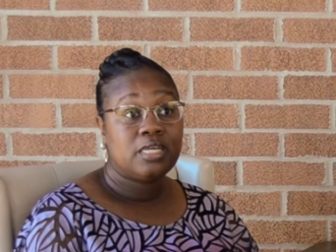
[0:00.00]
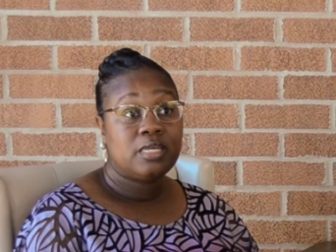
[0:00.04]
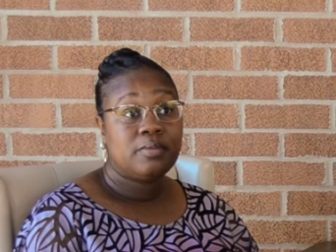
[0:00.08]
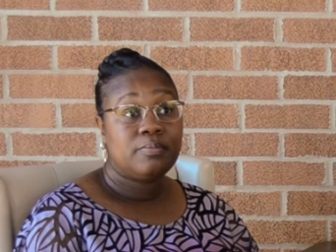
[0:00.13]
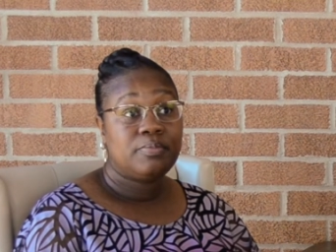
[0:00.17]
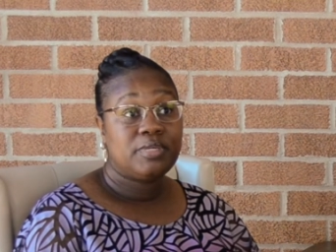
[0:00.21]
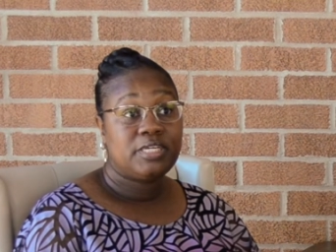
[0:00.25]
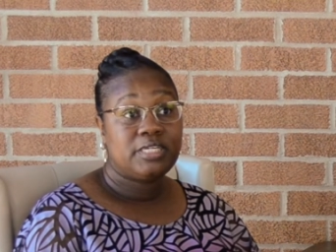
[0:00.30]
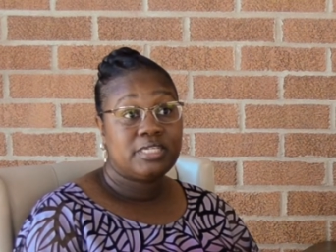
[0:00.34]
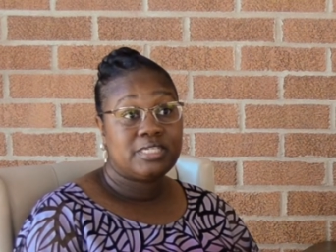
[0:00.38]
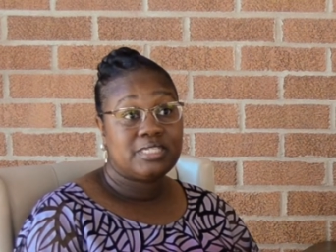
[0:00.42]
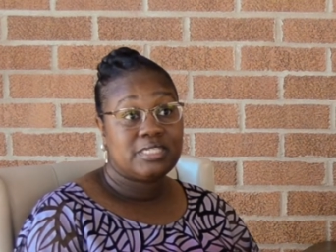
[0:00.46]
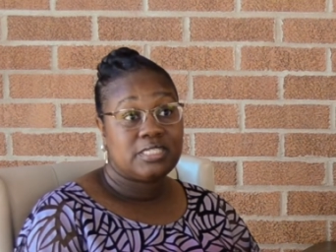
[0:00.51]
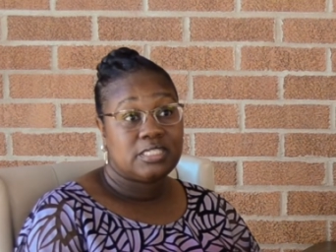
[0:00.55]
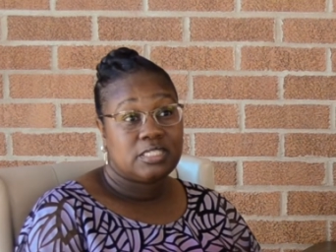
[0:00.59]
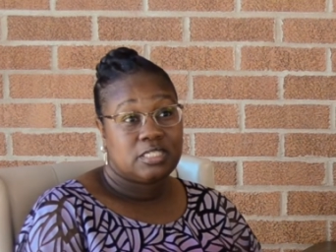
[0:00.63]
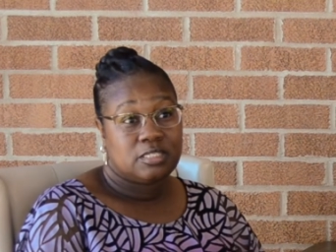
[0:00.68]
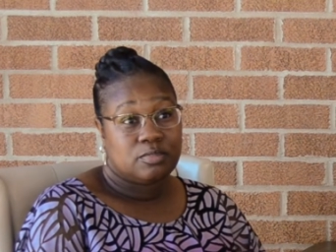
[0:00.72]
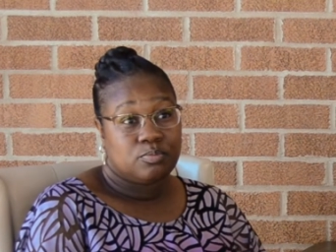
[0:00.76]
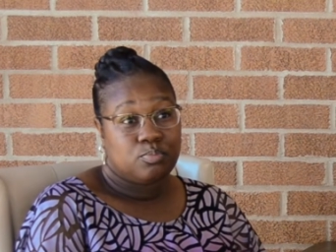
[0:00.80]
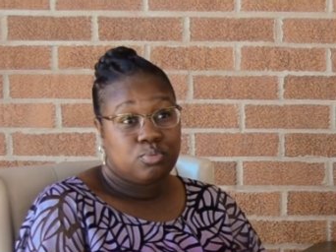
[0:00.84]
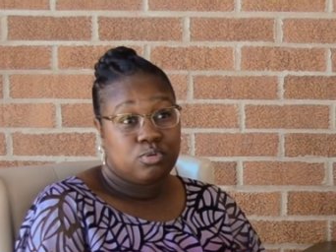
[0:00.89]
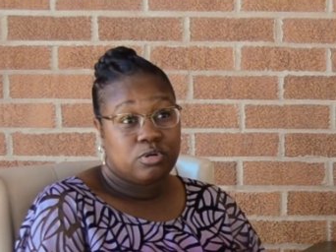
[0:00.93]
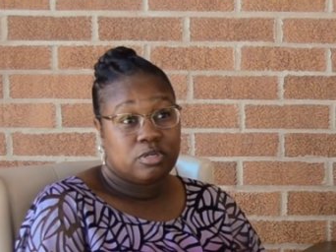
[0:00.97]
because it's
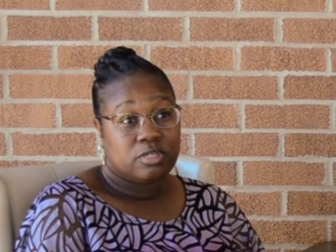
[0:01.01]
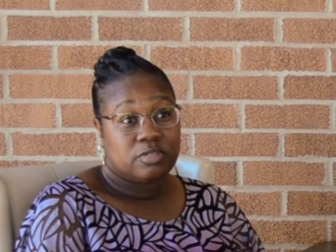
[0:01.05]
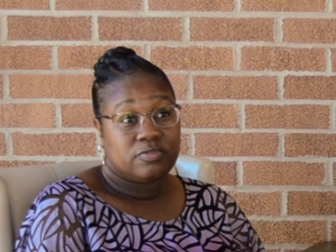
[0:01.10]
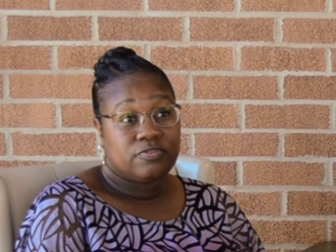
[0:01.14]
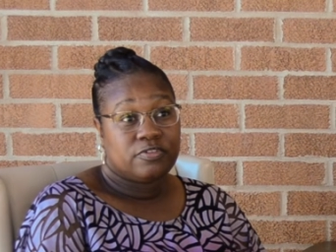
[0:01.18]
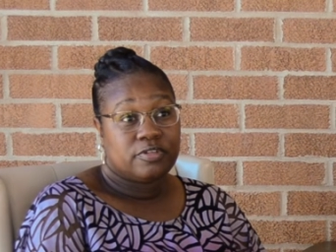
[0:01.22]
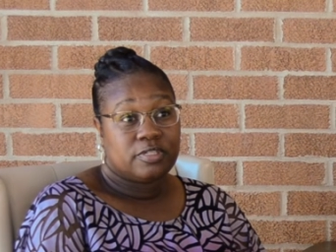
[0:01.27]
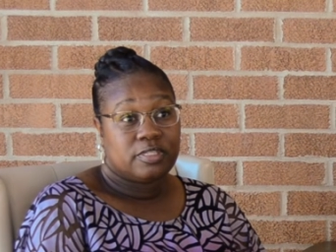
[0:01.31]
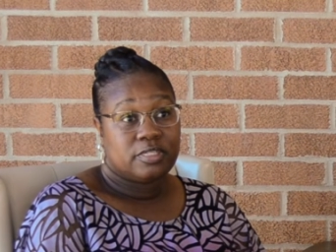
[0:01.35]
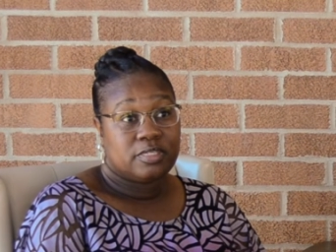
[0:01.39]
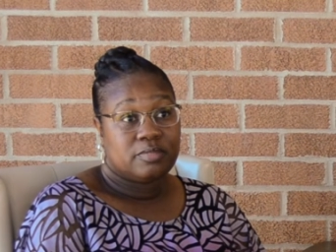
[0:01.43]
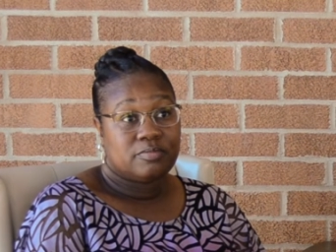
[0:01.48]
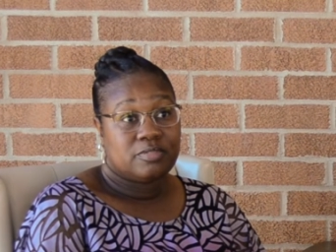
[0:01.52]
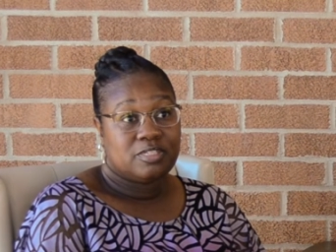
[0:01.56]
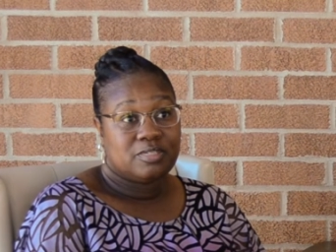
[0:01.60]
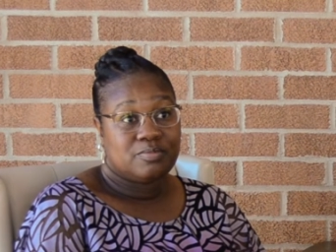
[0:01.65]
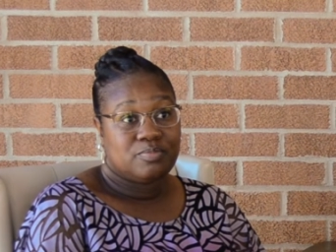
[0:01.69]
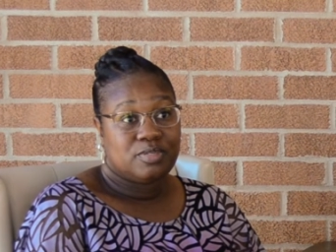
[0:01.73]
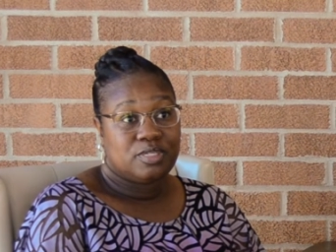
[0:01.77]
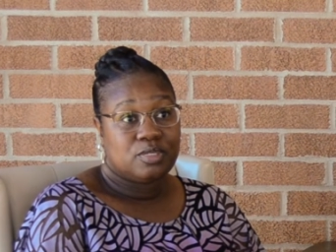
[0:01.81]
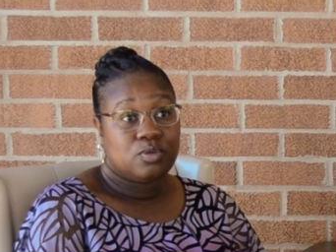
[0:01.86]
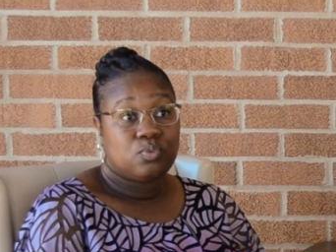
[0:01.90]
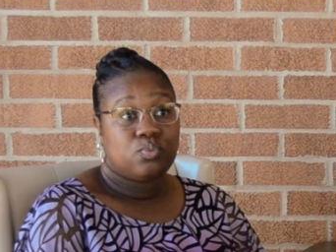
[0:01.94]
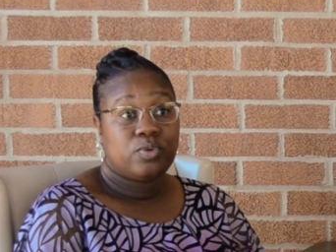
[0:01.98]
important for them to
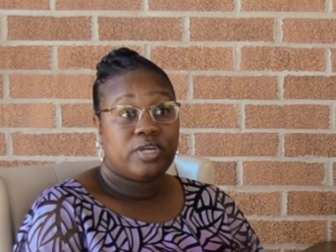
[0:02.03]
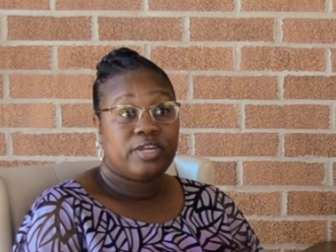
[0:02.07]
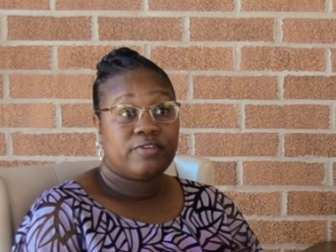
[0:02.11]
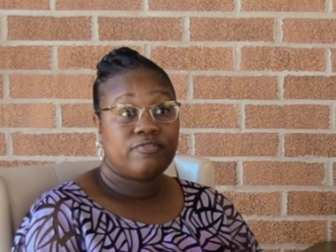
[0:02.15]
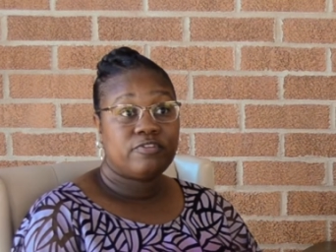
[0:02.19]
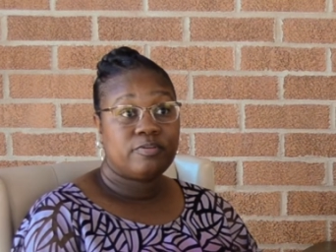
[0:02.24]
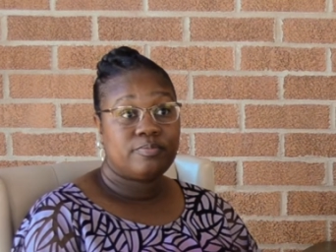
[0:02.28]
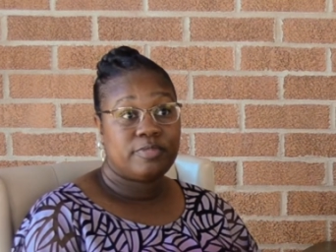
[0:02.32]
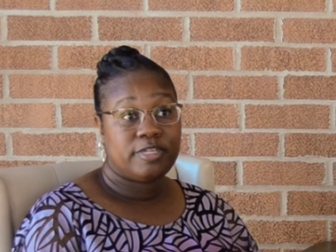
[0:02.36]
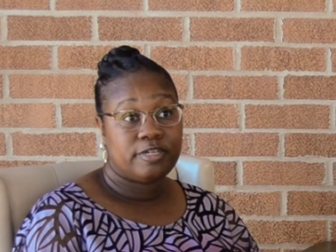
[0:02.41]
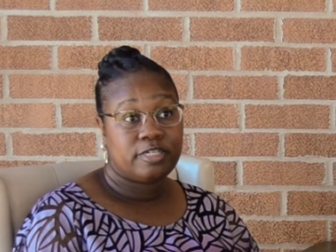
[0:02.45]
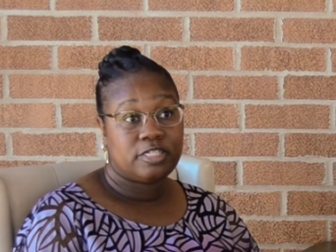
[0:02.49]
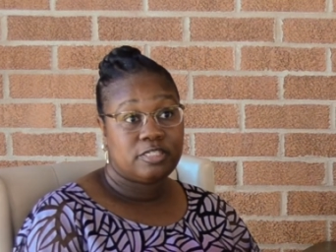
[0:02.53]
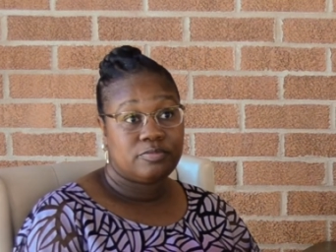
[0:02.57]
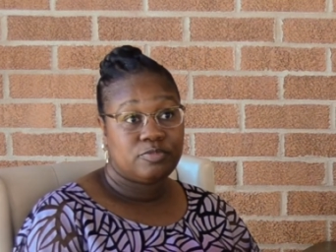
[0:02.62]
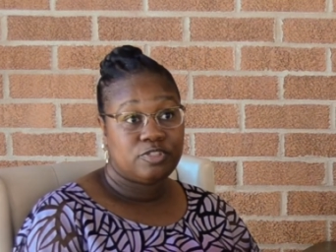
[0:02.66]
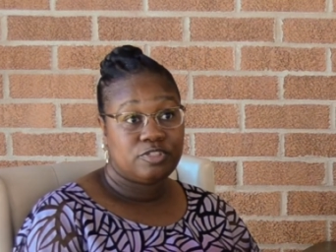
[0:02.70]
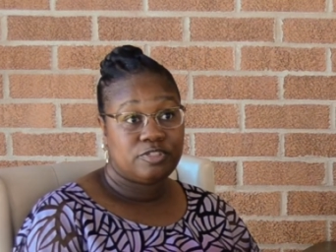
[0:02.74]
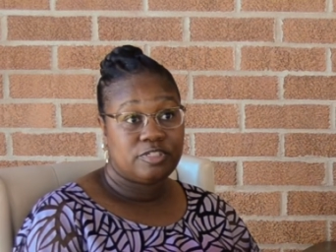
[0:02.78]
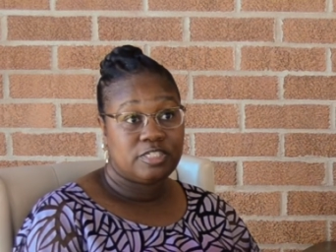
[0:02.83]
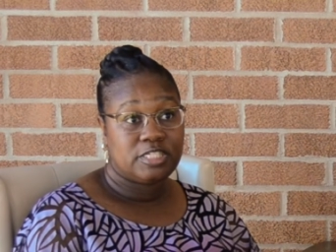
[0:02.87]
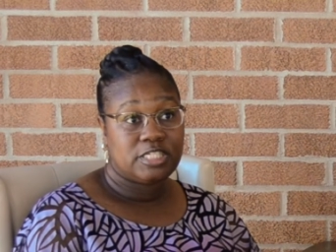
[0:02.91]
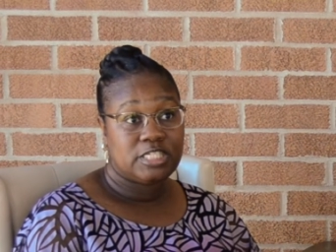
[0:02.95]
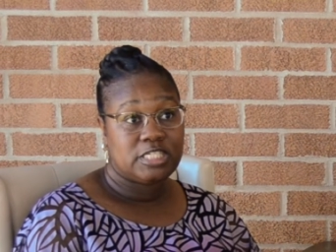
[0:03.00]
be away from their
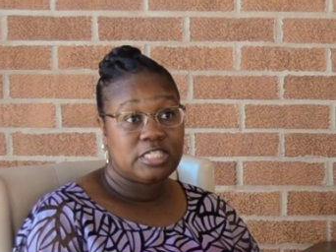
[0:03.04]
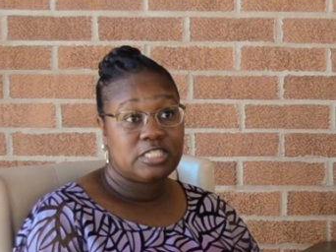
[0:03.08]
community